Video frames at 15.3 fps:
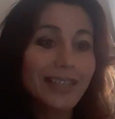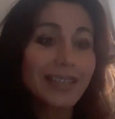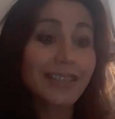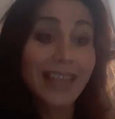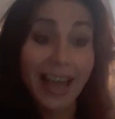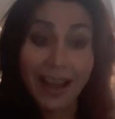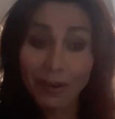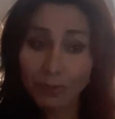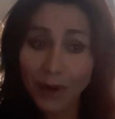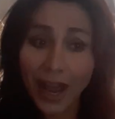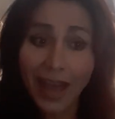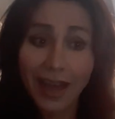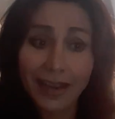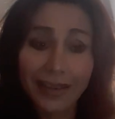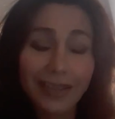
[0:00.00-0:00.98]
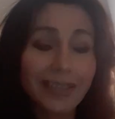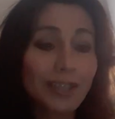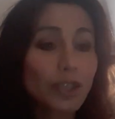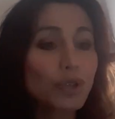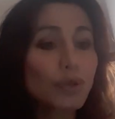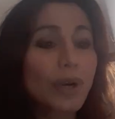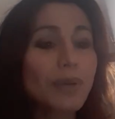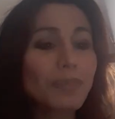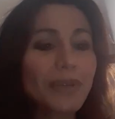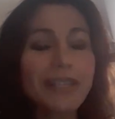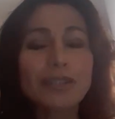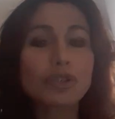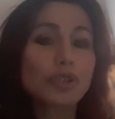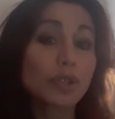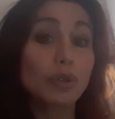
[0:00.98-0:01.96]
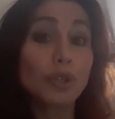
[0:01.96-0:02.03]
that read, Trump is
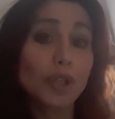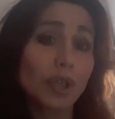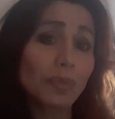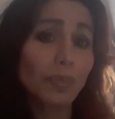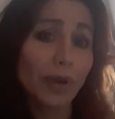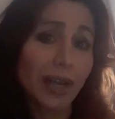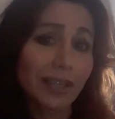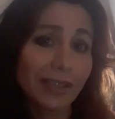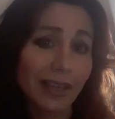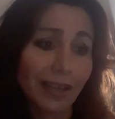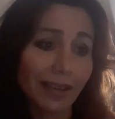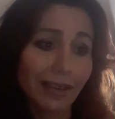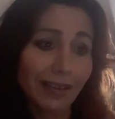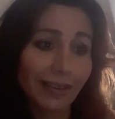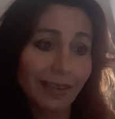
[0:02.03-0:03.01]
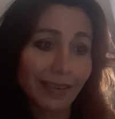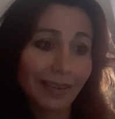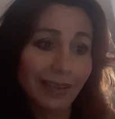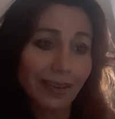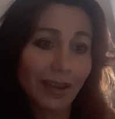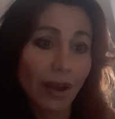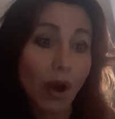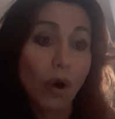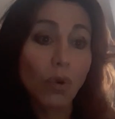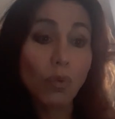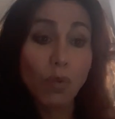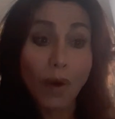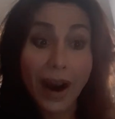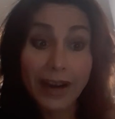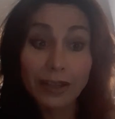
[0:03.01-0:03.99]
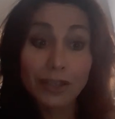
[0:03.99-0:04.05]
still your president,
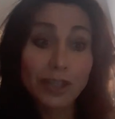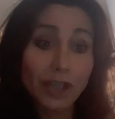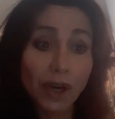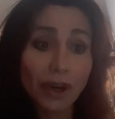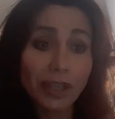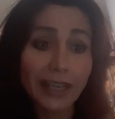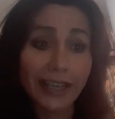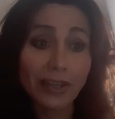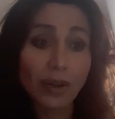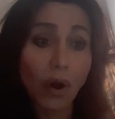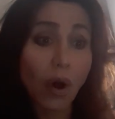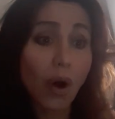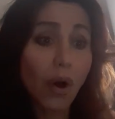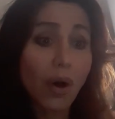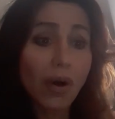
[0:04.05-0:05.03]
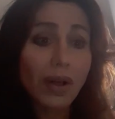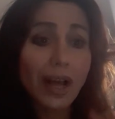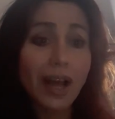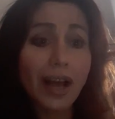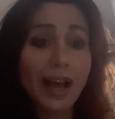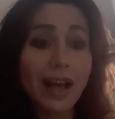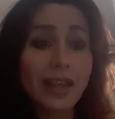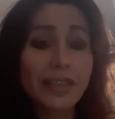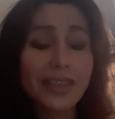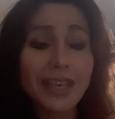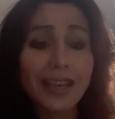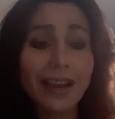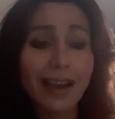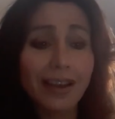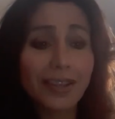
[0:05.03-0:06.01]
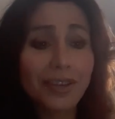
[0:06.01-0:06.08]
while turning all
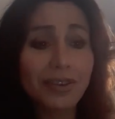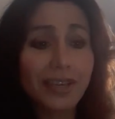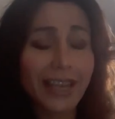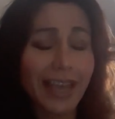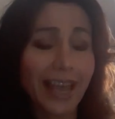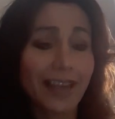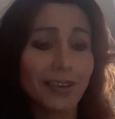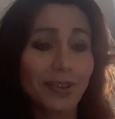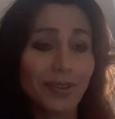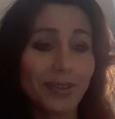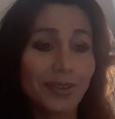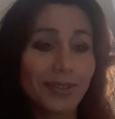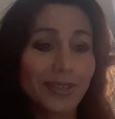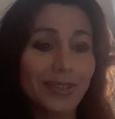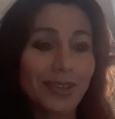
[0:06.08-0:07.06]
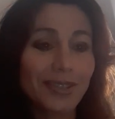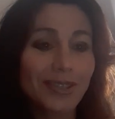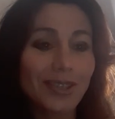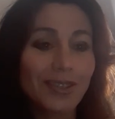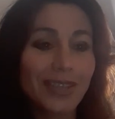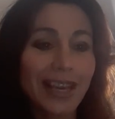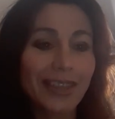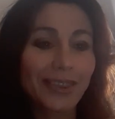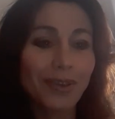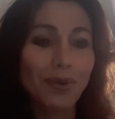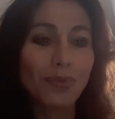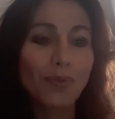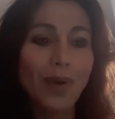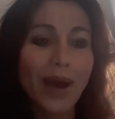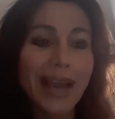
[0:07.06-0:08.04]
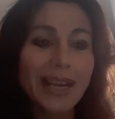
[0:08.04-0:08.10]
the other candles so that their
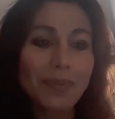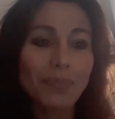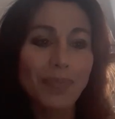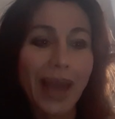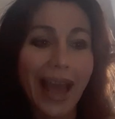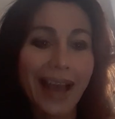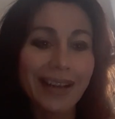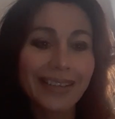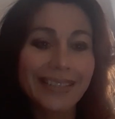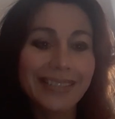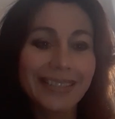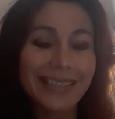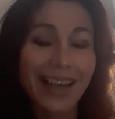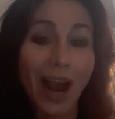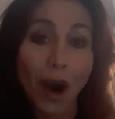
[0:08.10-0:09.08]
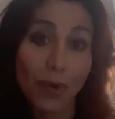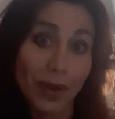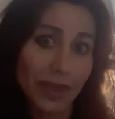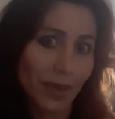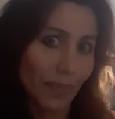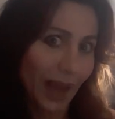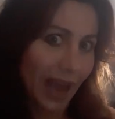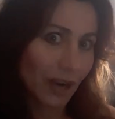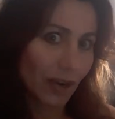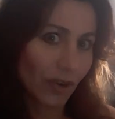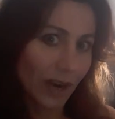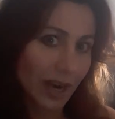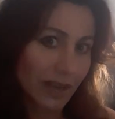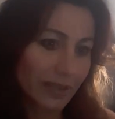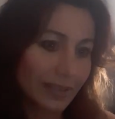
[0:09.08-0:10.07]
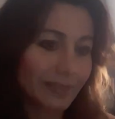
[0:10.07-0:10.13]
white backs are in the
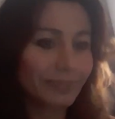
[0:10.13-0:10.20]
background.